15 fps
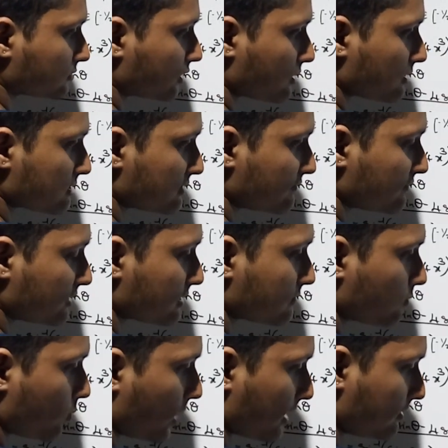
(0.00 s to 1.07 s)

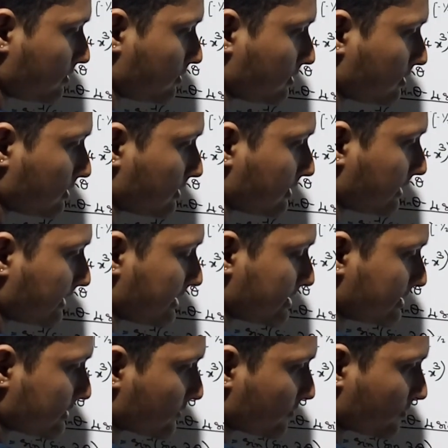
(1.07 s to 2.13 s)
1, that
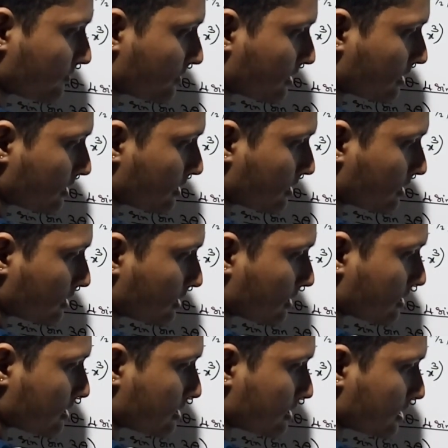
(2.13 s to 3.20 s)
is
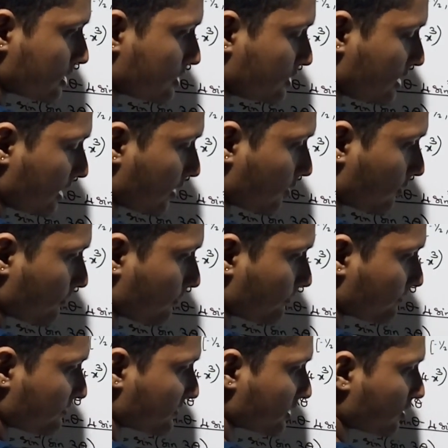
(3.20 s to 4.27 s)
0.
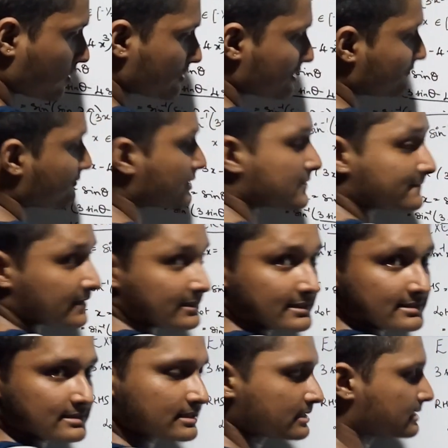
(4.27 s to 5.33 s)
Cos inverse 1
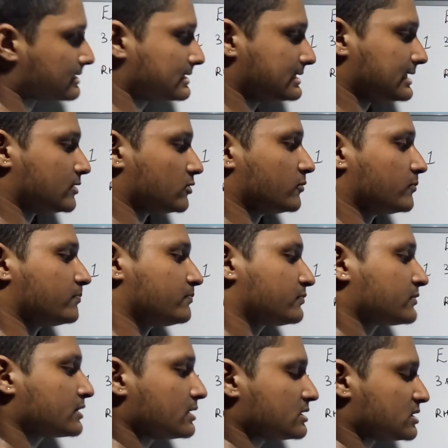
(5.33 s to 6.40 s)
is 0.
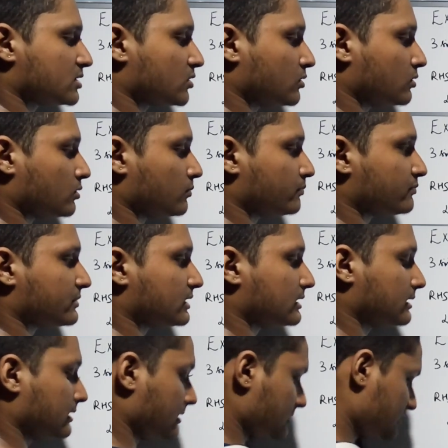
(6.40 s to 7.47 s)
So
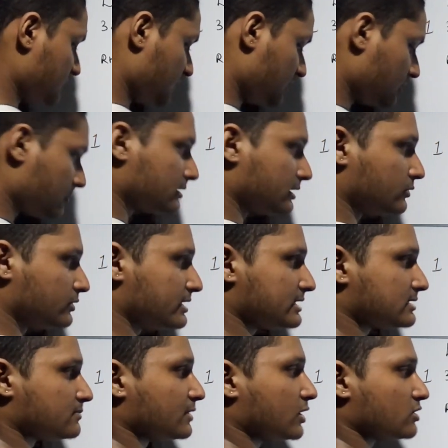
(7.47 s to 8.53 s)
similar to
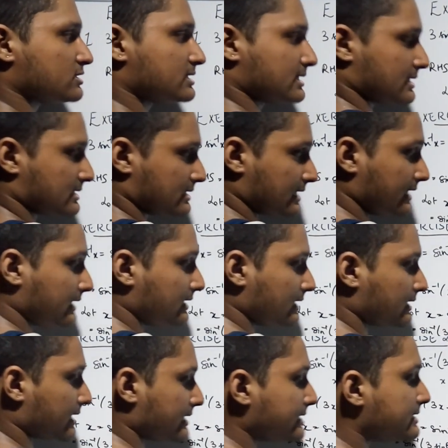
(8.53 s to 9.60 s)
this, because this is 3
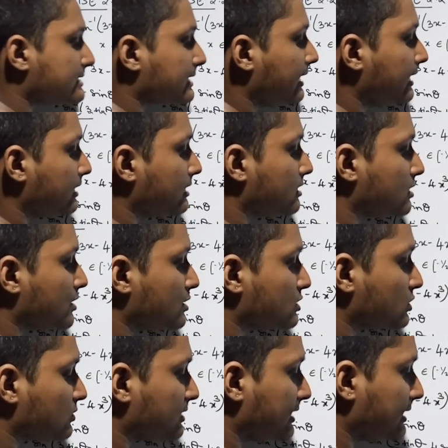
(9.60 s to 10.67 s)
theta inside,
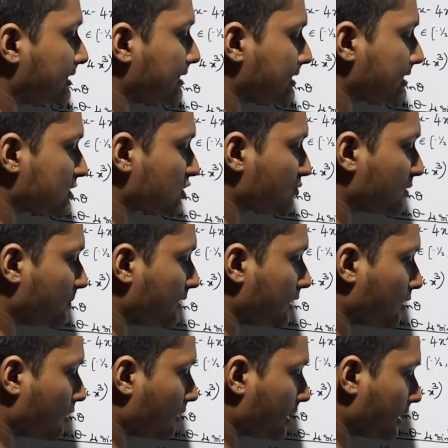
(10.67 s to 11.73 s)
so 3 theta should be
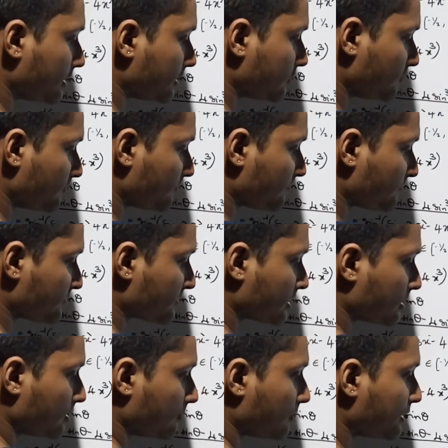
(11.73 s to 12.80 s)
belonging to,
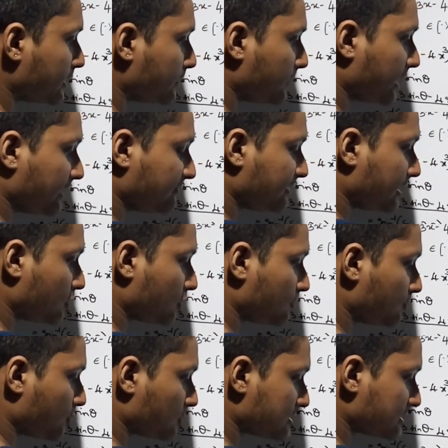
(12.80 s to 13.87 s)
multiplying 3
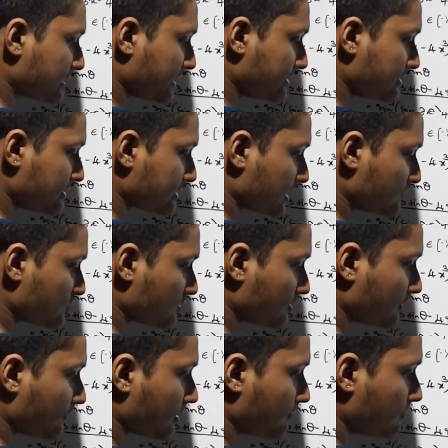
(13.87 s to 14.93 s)
on both sides, this comes to
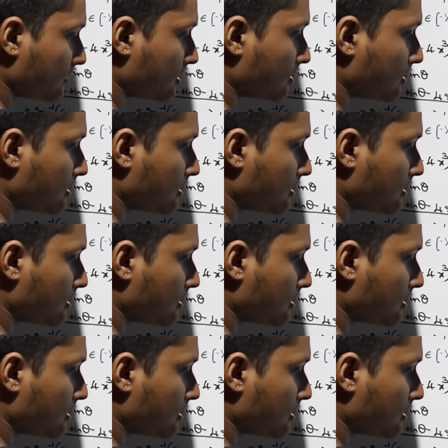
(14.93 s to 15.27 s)
be from